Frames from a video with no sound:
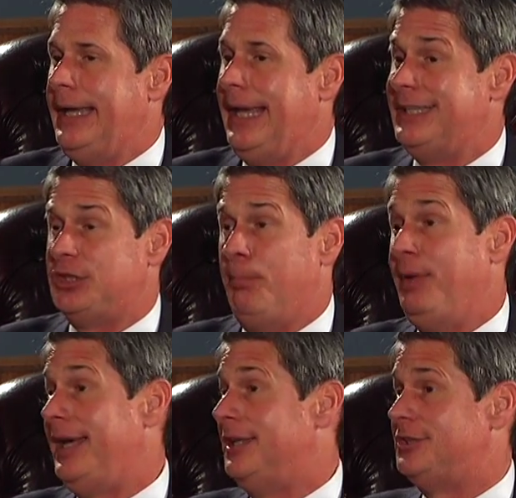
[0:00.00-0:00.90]
It's the
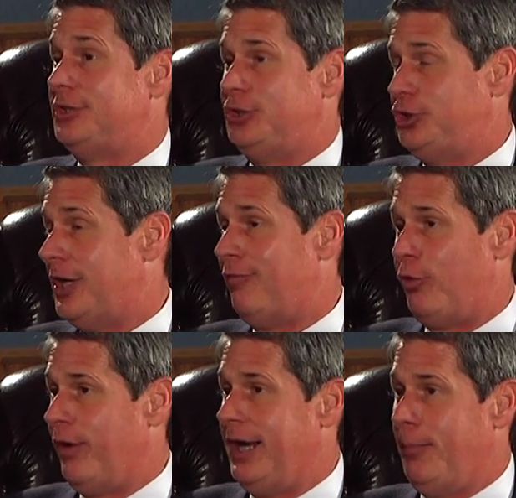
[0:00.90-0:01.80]
biggest
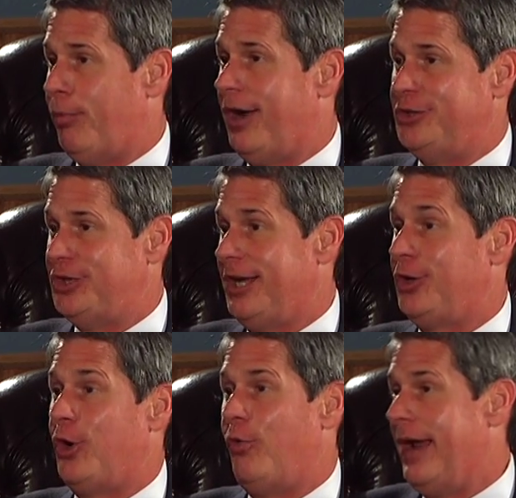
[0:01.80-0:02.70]
shovel-ready project
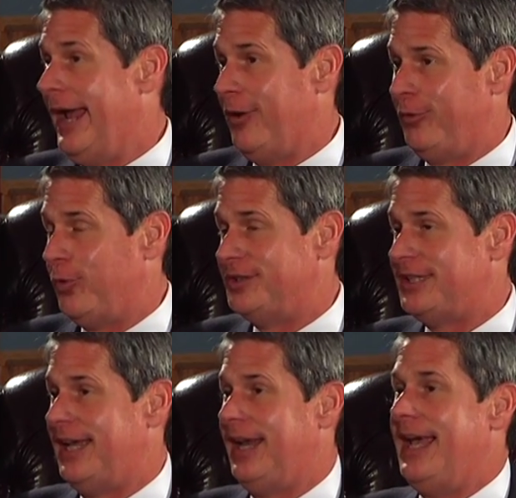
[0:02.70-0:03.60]
around. Of course,
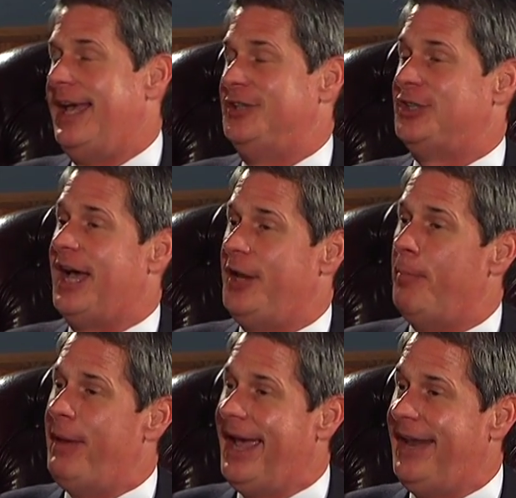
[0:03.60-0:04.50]
that term has
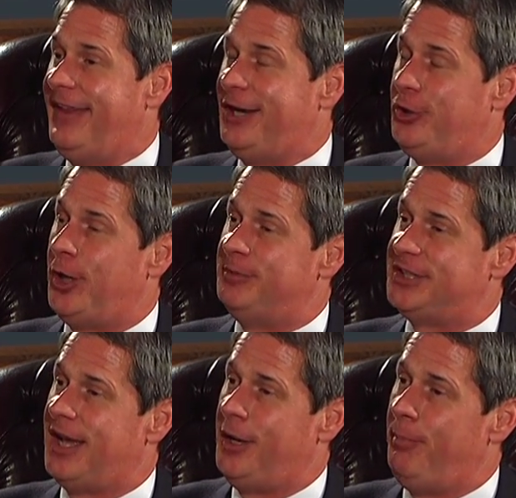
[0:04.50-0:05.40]

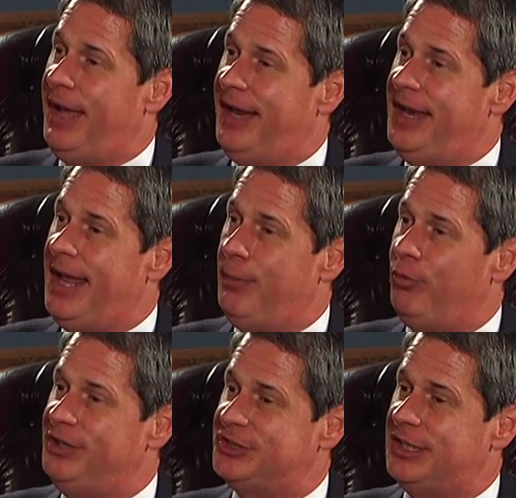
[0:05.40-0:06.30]
gotten a bad name
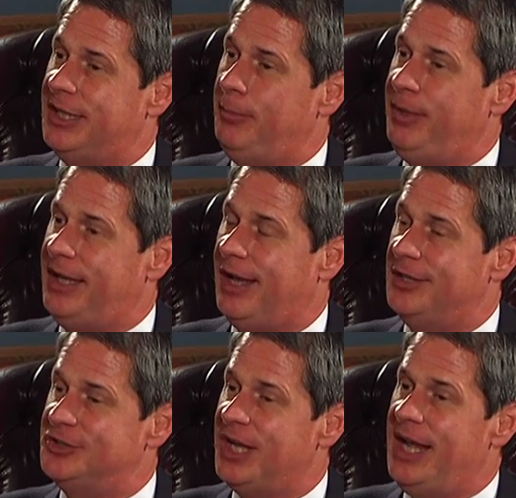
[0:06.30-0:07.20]
recently
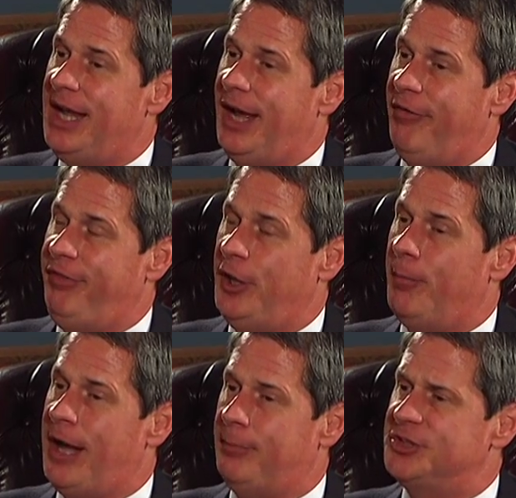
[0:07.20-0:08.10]
because of the
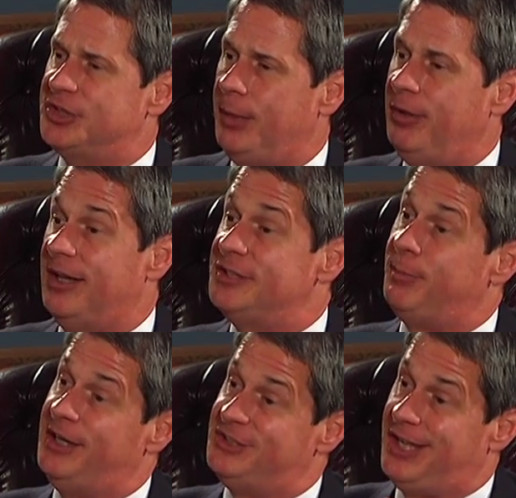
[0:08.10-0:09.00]
Obama stimulus,
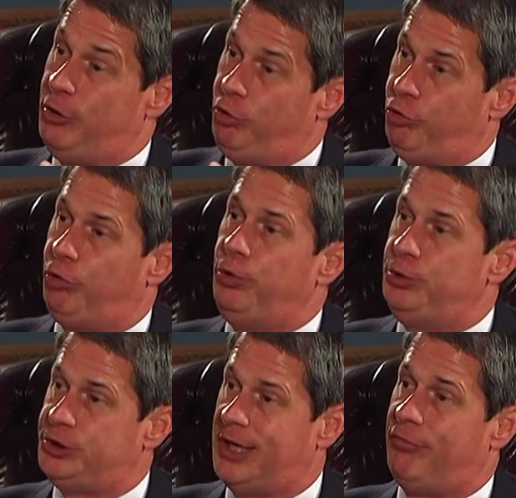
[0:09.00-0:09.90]
but it's a true
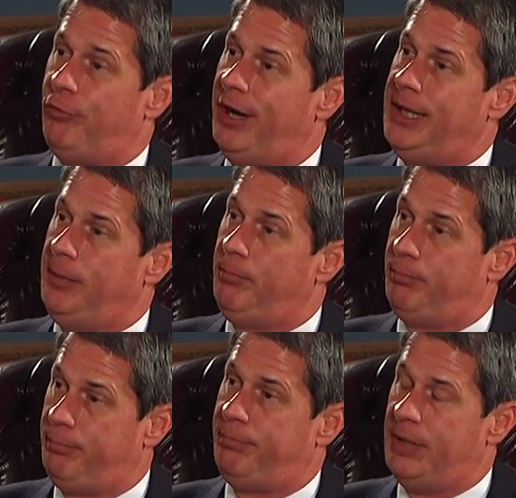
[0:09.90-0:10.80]
shovel-ready
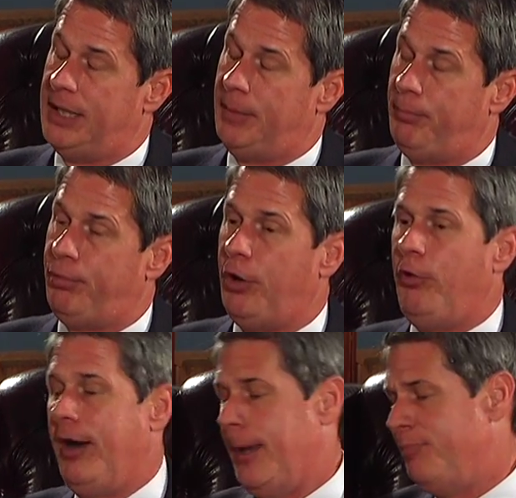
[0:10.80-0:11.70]

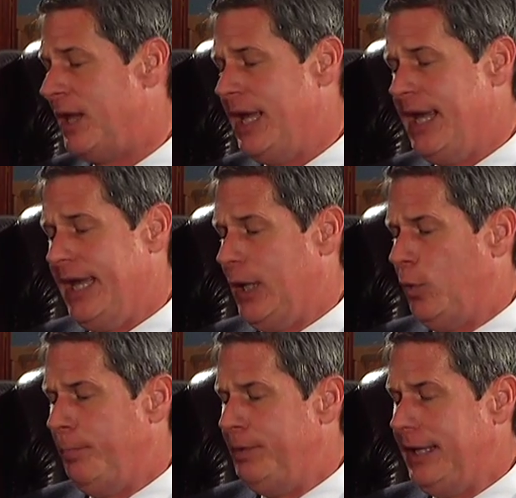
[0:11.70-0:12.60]
program. It
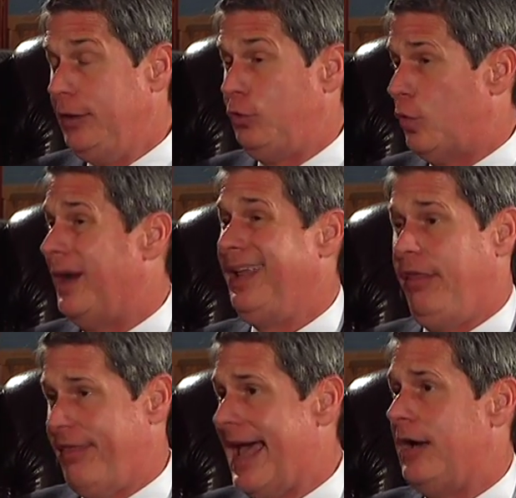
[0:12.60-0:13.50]
would be
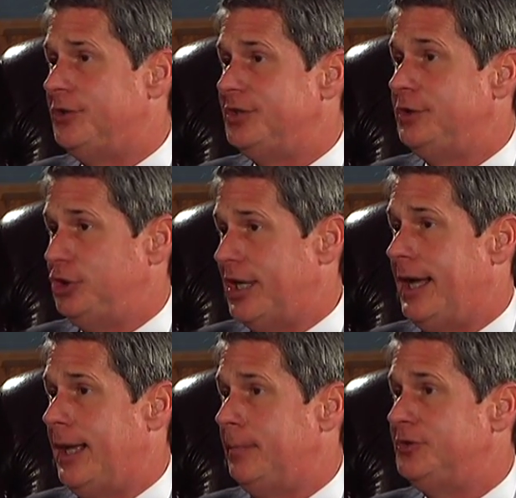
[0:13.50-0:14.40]
20,000
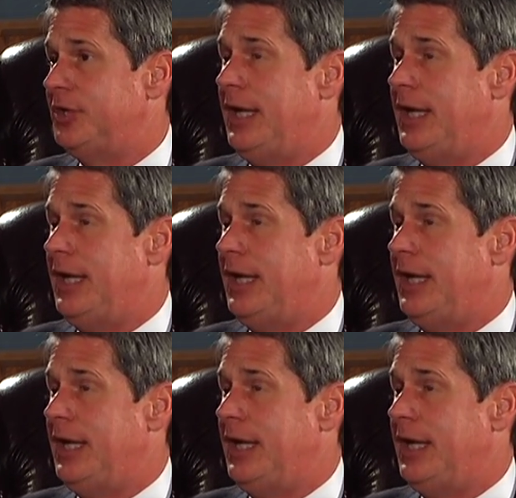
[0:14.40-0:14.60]
jobs.